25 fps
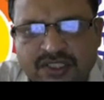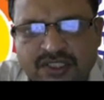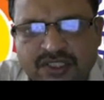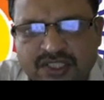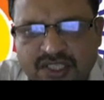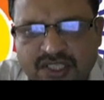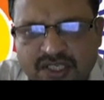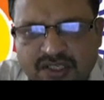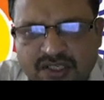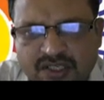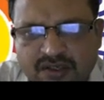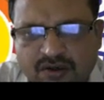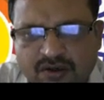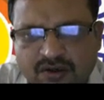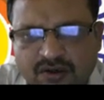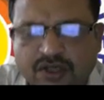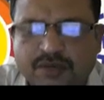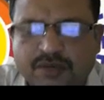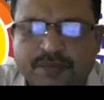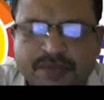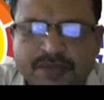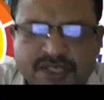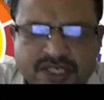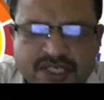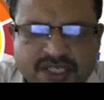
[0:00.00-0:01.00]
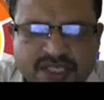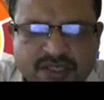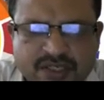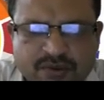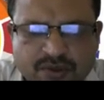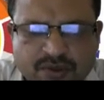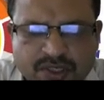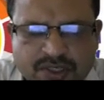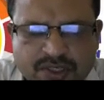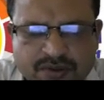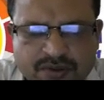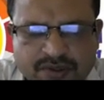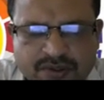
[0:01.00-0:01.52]
gear or pinion,
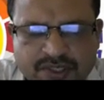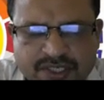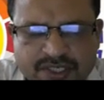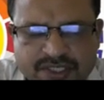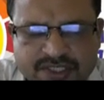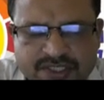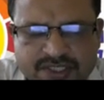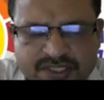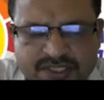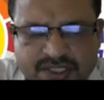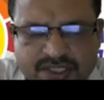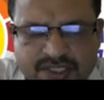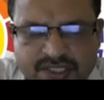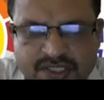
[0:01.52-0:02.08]
whatever it is,